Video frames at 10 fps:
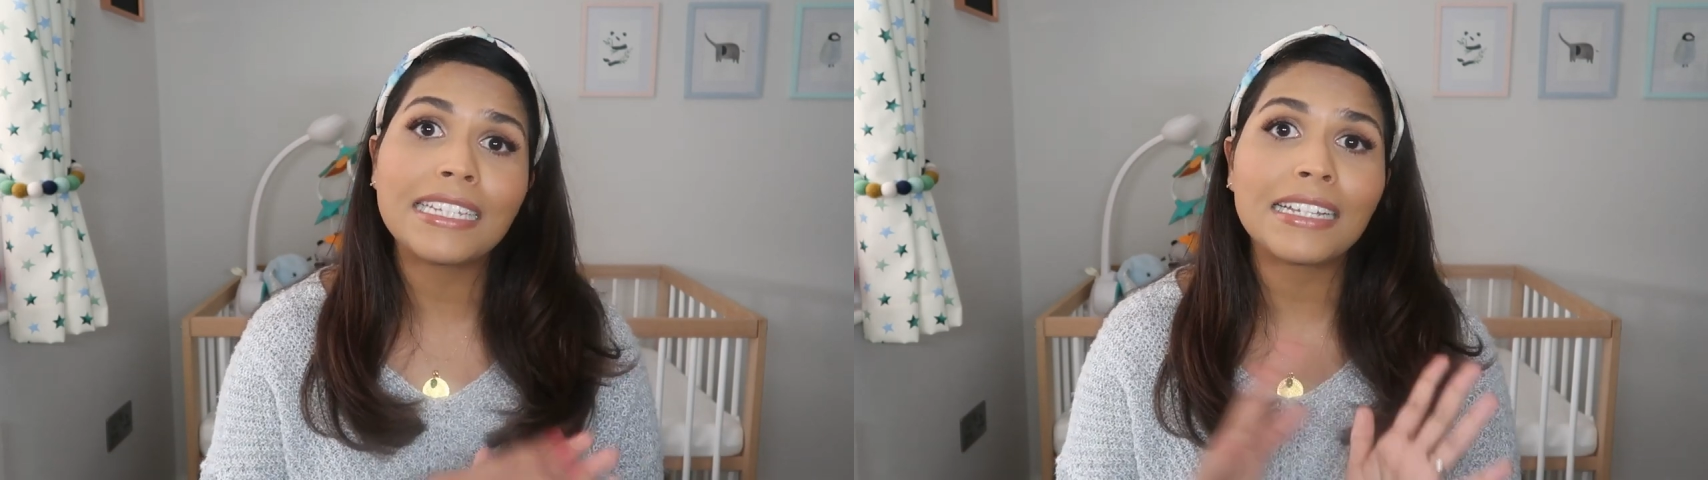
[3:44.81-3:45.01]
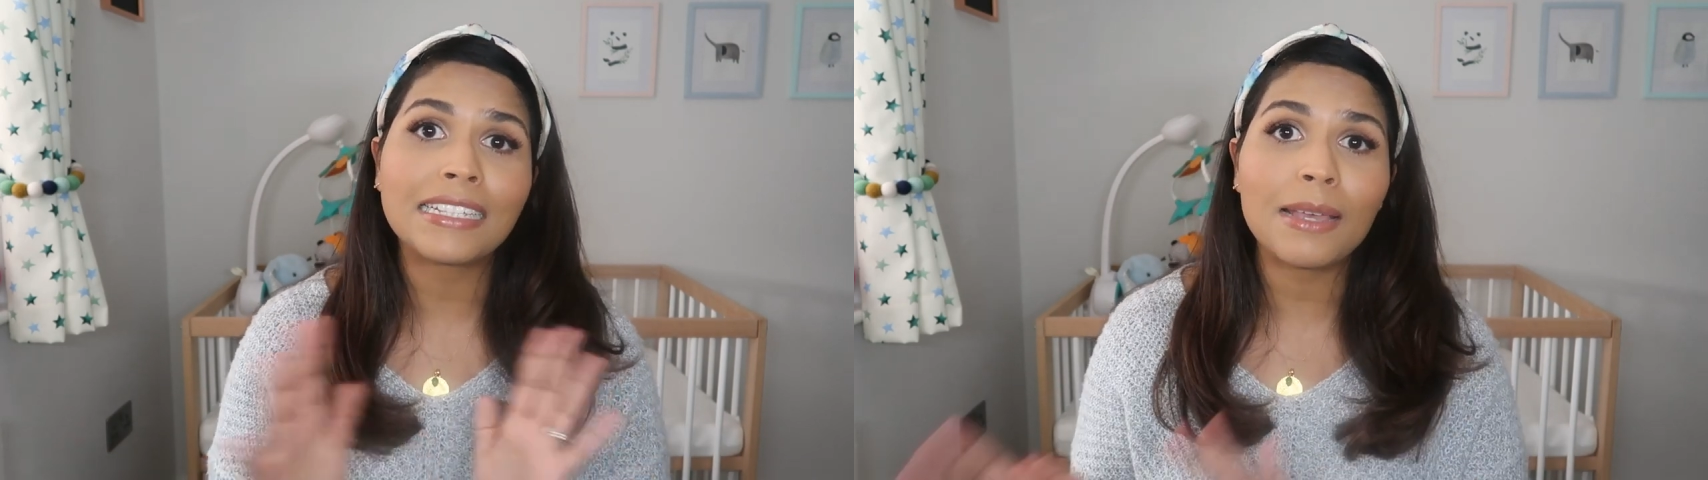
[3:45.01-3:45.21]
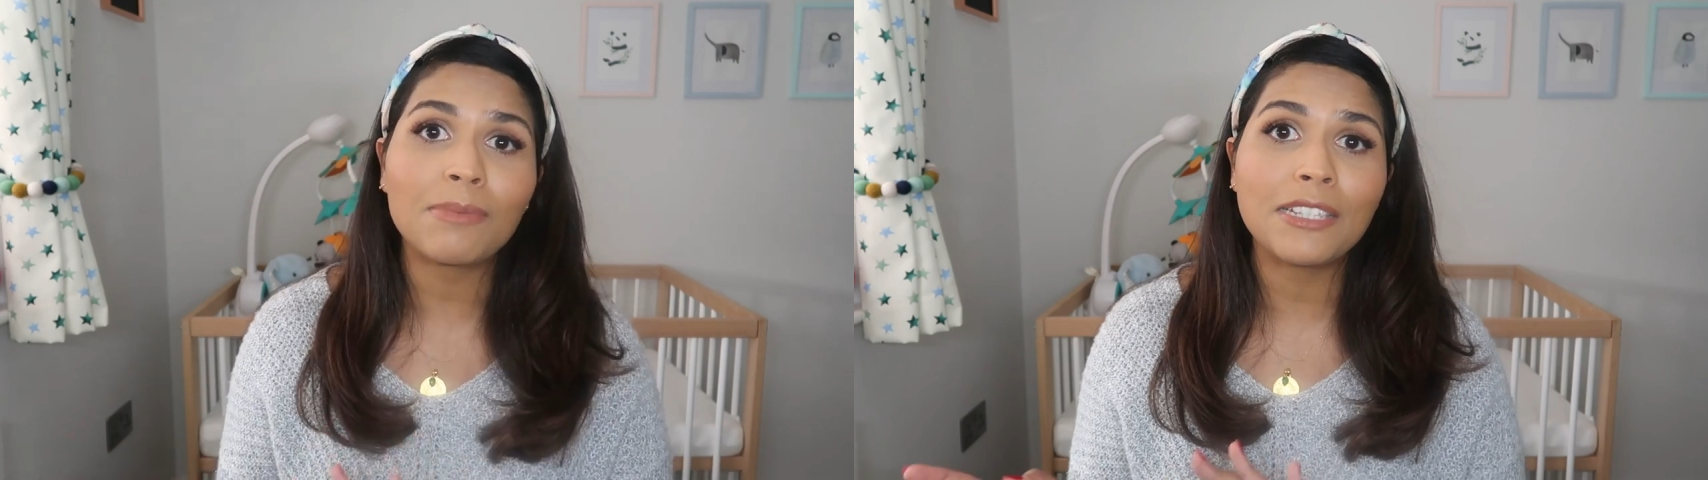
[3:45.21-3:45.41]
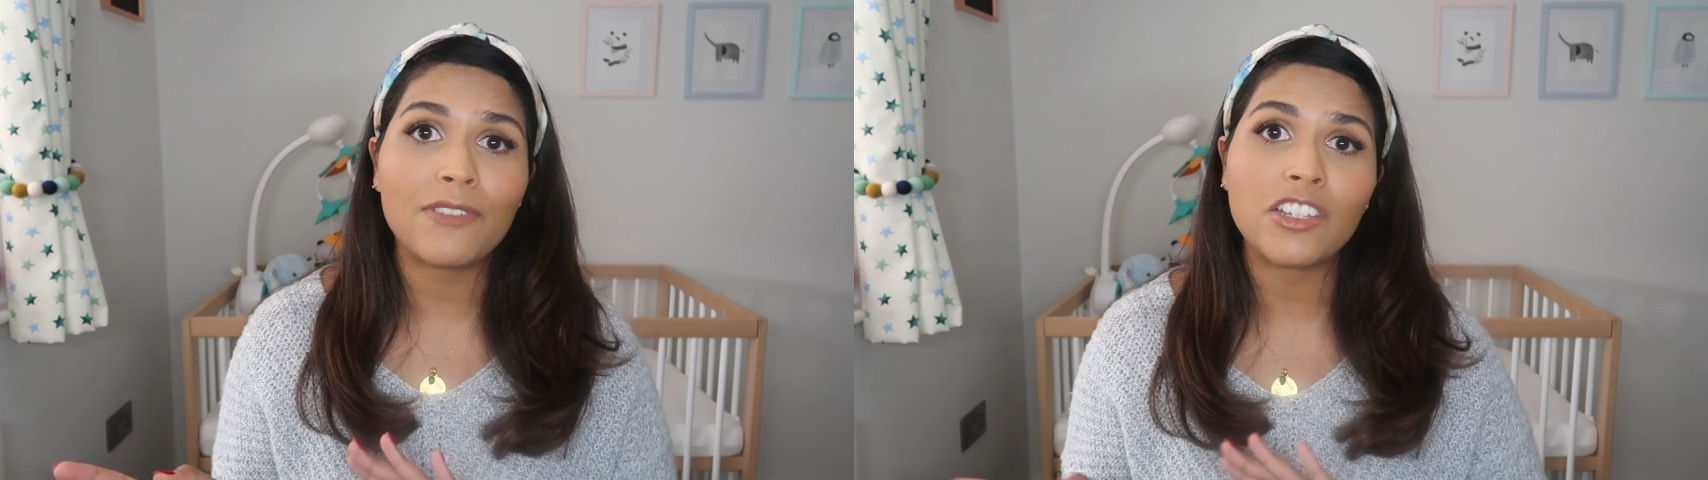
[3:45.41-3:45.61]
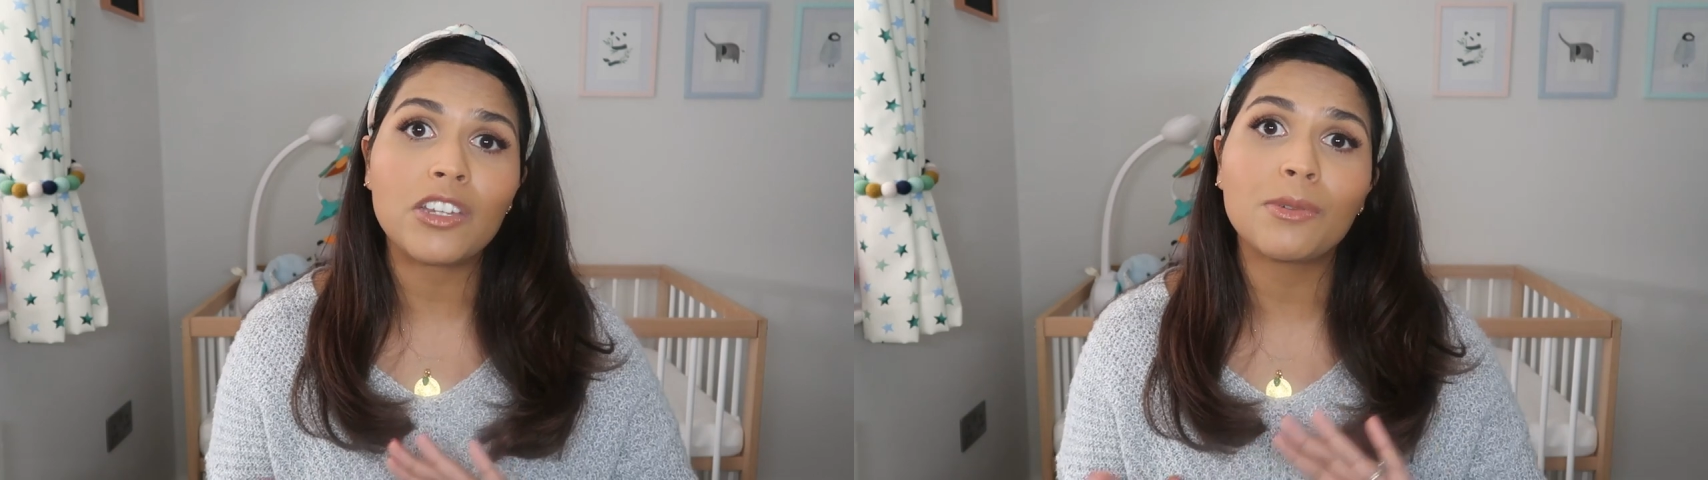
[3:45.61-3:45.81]
to accept
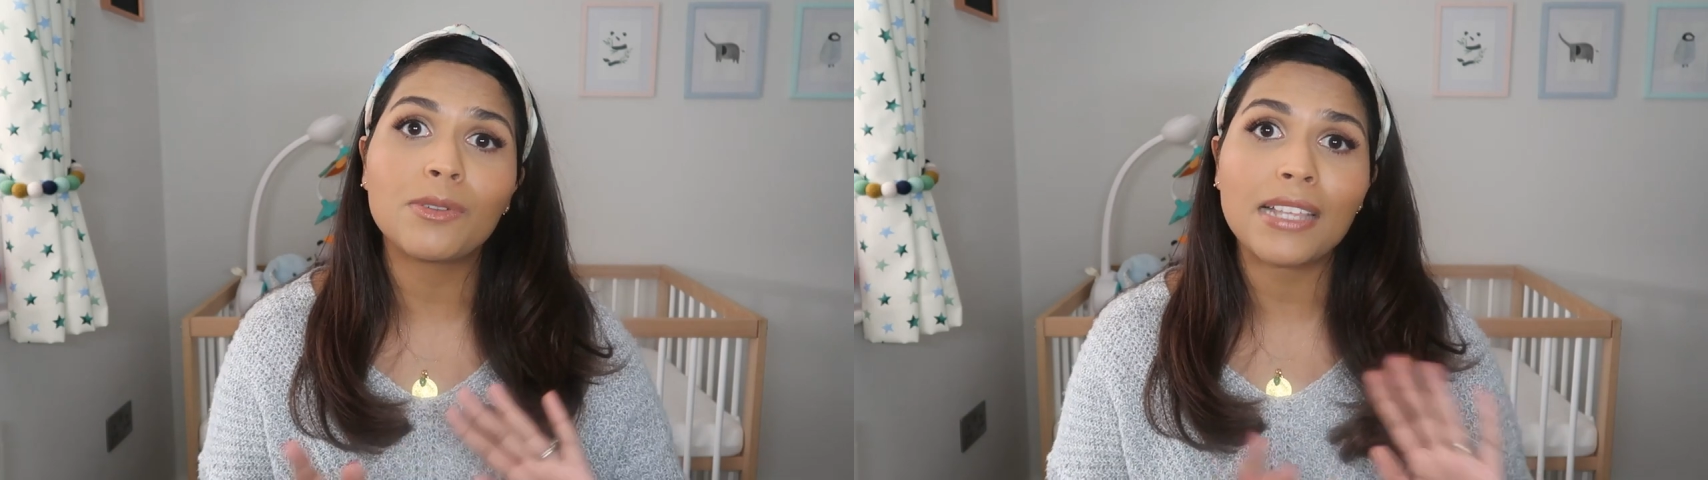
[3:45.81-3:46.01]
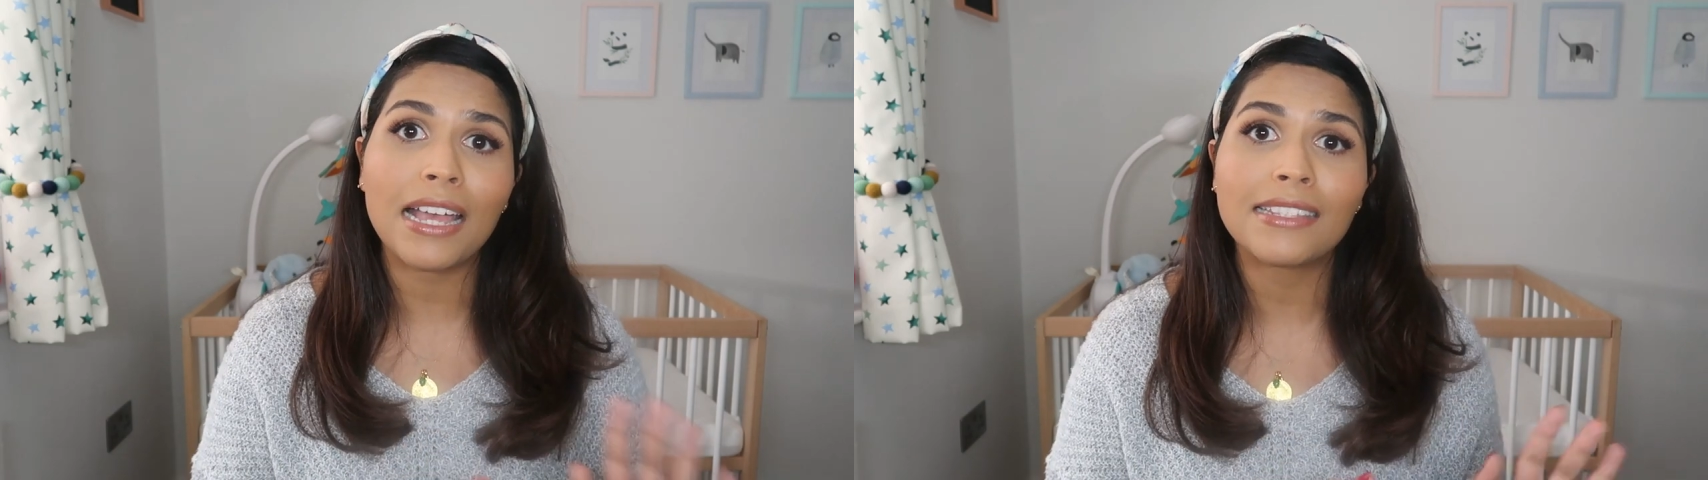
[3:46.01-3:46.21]
these vegetables